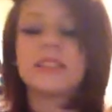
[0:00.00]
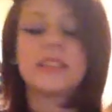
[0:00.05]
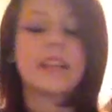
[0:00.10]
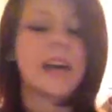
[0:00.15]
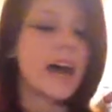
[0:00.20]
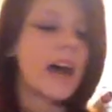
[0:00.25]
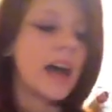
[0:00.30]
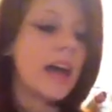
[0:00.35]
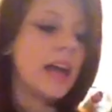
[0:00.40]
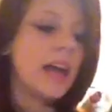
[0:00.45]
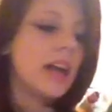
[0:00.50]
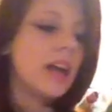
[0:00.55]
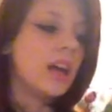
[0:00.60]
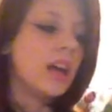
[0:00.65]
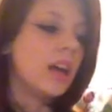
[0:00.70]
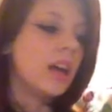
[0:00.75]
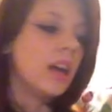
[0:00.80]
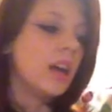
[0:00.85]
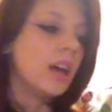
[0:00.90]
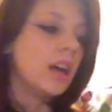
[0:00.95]
that
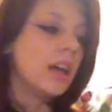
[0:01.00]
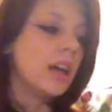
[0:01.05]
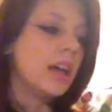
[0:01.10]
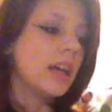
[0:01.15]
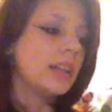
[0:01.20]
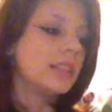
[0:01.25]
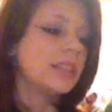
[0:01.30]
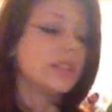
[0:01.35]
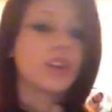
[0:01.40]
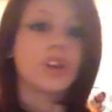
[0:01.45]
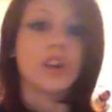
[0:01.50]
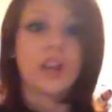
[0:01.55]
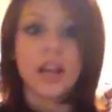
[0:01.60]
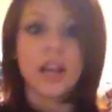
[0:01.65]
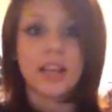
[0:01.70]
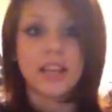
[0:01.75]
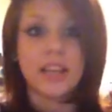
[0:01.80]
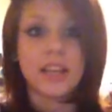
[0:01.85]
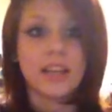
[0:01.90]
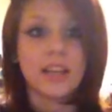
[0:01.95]
it's a good
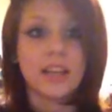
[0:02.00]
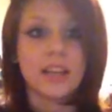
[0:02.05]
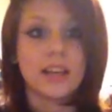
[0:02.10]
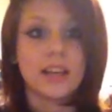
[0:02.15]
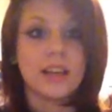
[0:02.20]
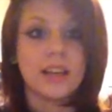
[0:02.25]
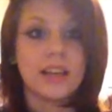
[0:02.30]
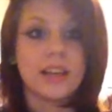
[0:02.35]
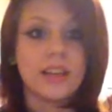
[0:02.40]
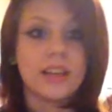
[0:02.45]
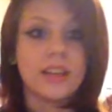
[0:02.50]
idea.